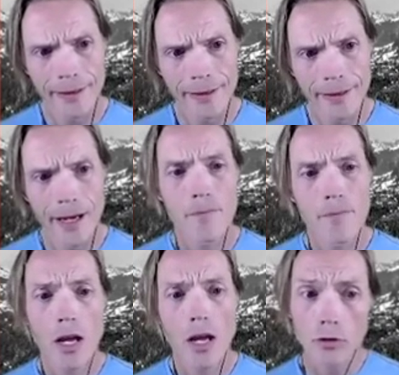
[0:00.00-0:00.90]

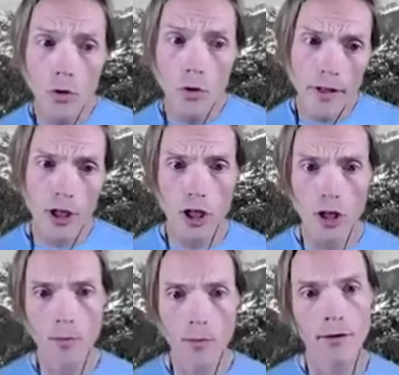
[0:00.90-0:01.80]
Removing the human
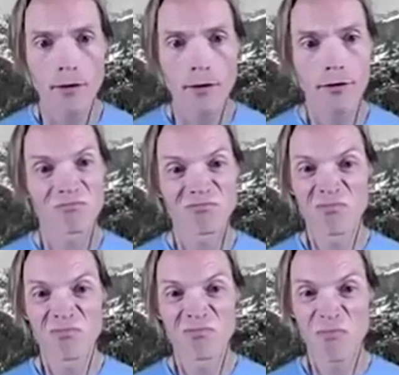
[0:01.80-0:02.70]
from the
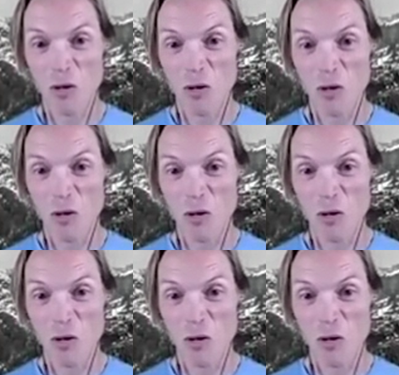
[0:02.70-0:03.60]
production system.
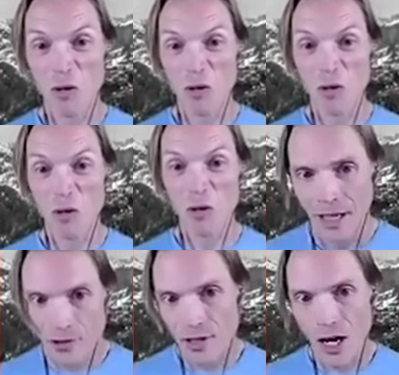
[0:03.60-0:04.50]
As you saw there
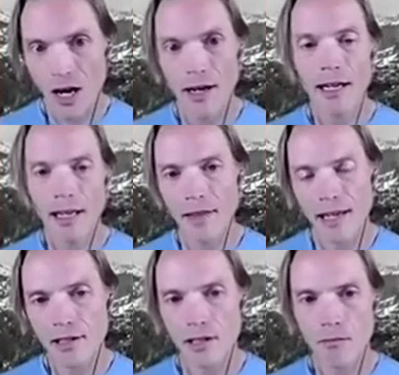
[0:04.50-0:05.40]
in that system,
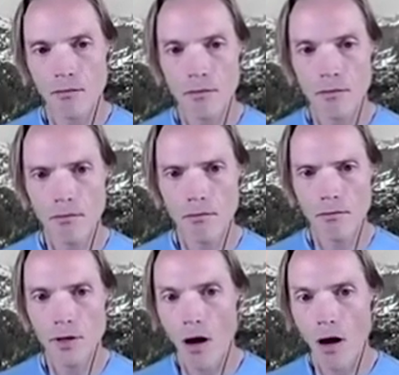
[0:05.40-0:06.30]
I
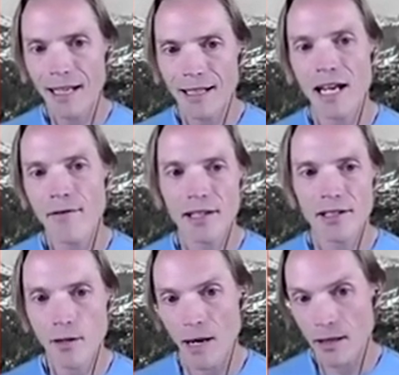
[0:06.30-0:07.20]
didn't actually have access
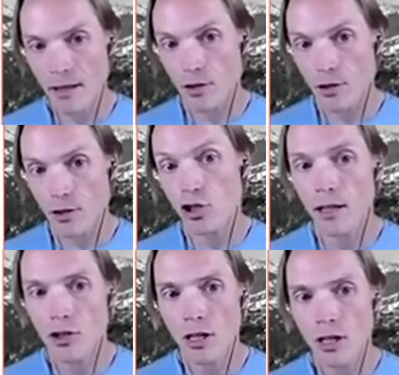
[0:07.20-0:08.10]
to make the
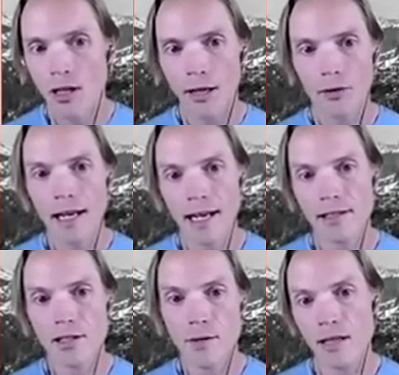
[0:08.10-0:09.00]
change. I only had
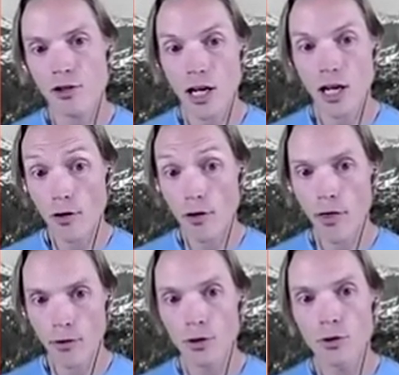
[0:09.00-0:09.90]
access to make the change
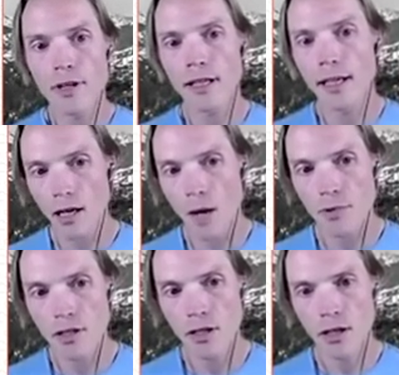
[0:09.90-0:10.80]
through the
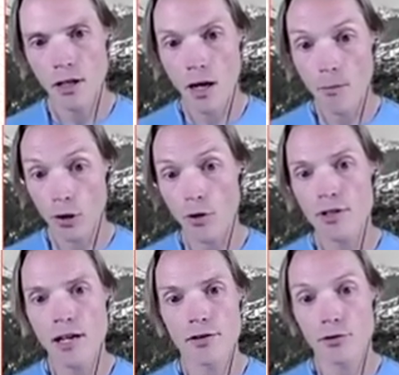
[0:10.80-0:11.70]
GitOps
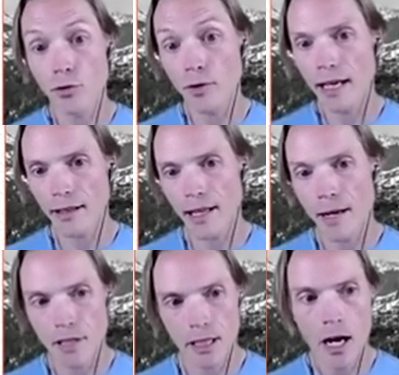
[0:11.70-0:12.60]
process, through
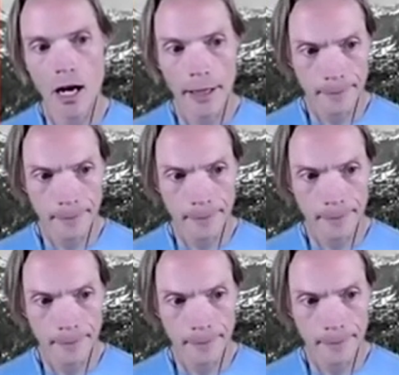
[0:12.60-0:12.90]
GitLab CI.